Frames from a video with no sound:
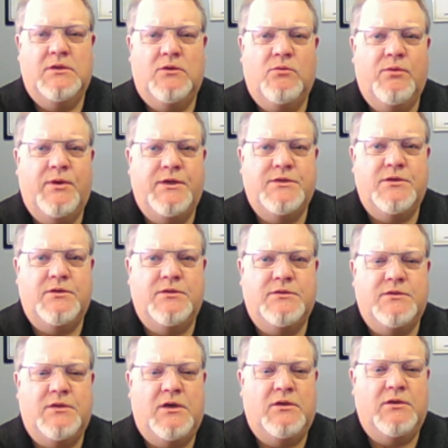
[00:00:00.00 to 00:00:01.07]
research,
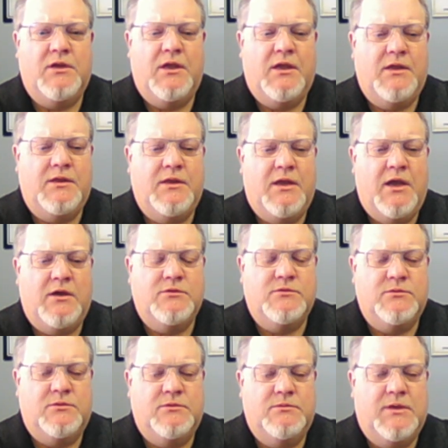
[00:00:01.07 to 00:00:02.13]
they're not looking at the
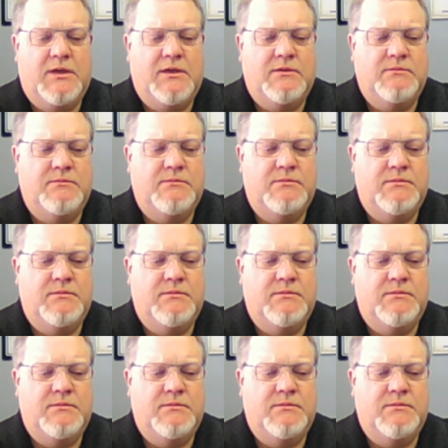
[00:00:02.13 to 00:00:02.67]
actual uh,